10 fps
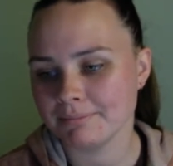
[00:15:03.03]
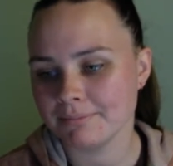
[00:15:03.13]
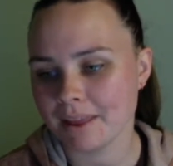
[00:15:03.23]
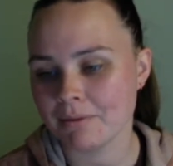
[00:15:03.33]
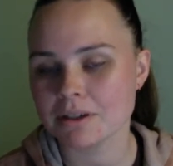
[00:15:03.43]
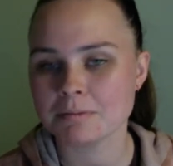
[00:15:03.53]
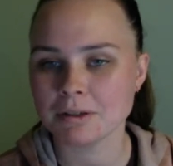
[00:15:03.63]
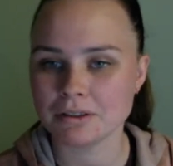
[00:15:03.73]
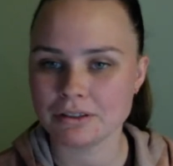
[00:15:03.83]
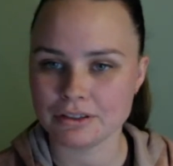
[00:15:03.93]
they watch me
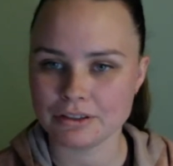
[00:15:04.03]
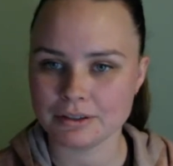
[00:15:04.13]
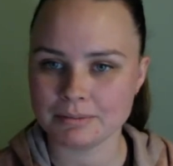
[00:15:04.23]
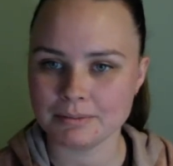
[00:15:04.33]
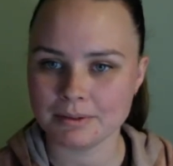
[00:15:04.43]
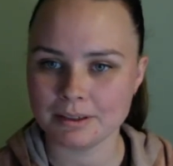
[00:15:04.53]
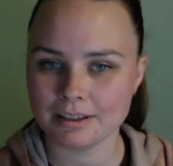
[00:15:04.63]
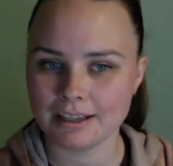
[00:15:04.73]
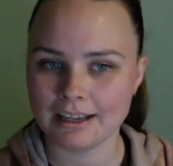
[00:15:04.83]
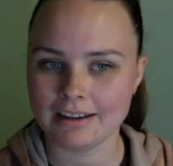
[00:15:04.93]
on YouTube,
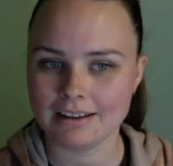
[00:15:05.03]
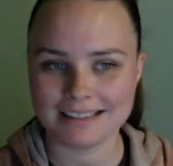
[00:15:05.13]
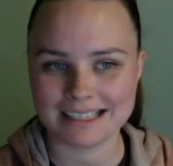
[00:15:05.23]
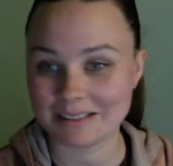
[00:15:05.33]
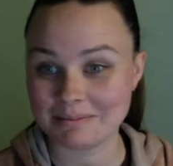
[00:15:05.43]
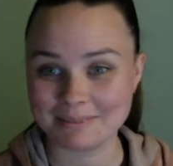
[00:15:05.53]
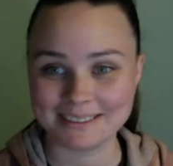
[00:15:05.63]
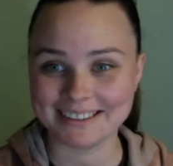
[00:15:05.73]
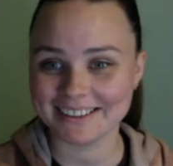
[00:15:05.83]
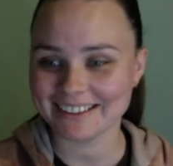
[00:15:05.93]
and that's
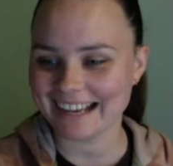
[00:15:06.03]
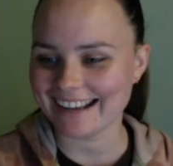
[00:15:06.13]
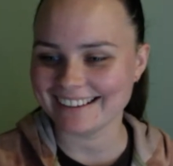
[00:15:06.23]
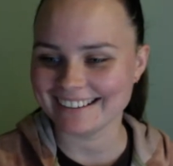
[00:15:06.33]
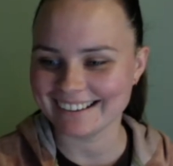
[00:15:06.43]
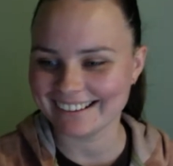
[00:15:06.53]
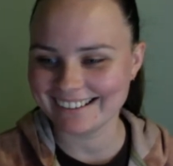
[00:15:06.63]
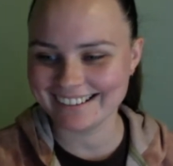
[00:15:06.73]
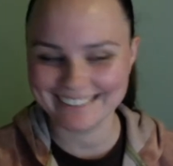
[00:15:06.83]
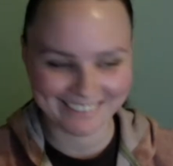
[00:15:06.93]
completely okay.
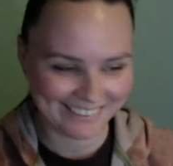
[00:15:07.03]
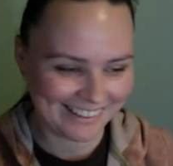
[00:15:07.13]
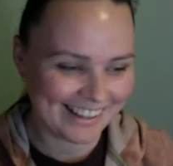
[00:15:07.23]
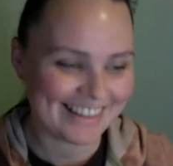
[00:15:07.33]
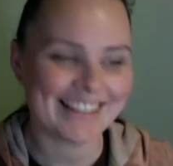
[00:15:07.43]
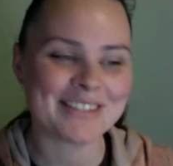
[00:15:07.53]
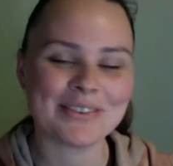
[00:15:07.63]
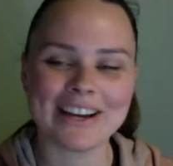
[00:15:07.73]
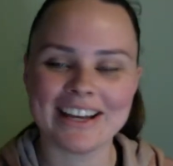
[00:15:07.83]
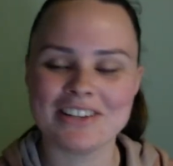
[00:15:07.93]
That's
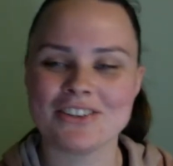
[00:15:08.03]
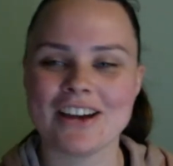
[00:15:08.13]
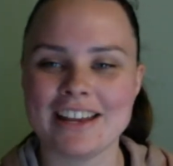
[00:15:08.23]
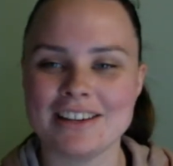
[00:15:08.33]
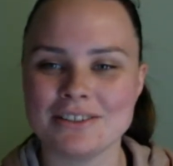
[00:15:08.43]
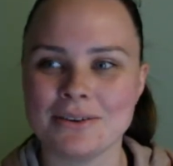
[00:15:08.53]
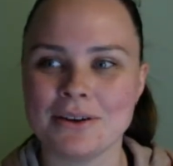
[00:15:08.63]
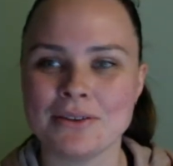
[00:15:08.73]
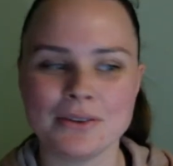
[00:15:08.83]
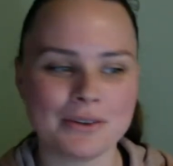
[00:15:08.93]
why I try and do a
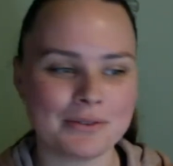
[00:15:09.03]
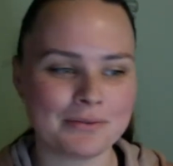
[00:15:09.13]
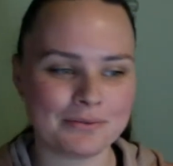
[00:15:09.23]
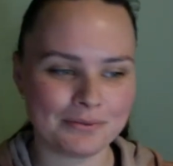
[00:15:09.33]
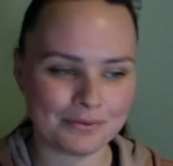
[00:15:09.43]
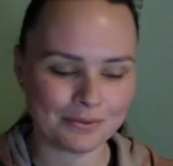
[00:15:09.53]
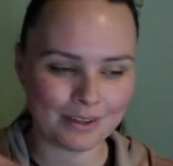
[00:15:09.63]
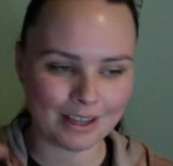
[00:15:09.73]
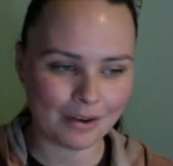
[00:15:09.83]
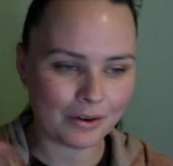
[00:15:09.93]
lot of
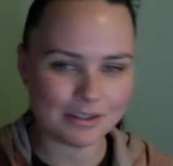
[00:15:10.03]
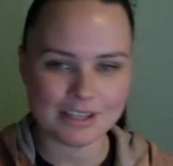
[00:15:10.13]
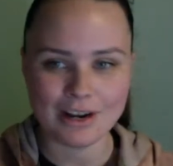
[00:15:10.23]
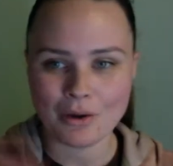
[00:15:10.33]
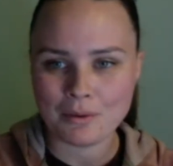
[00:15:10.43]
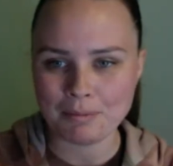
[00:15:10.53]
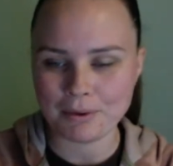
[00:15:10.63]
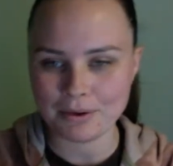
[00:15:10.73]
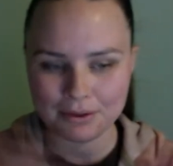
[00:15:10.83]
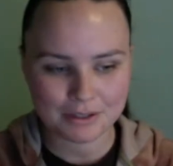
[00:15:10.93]
content on
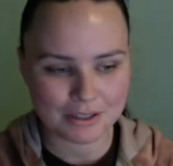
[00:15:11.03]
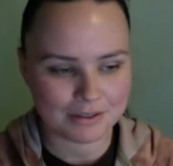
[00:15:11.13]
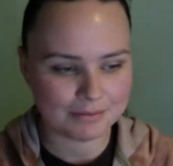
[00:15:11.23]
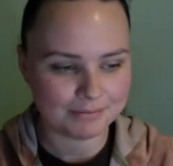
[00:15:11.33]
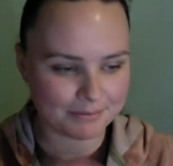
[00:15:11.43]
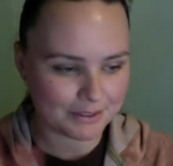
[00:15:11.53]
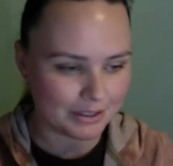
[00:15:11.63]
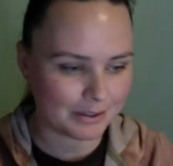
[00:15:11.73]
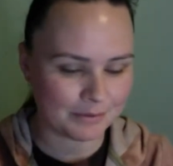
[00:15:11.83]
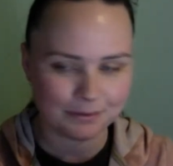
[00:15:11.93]
both sort
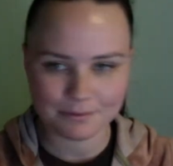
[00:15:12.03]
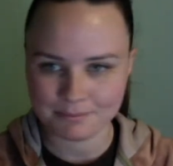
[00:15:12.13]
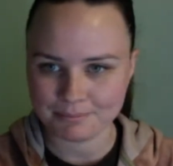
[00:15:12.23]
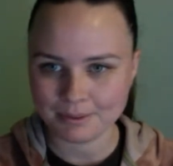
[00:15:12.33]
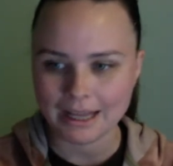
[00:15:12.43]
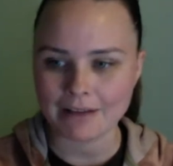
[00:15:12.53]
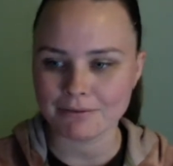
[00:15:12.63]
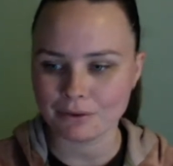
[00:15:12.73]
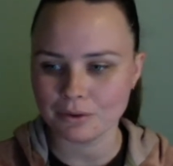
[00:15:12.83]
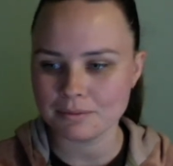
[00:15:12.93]
of
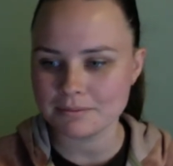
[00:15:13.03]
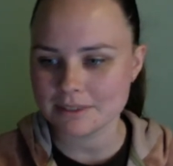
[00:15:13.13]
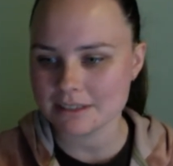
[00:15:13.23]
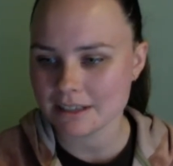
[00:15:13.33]
platforms,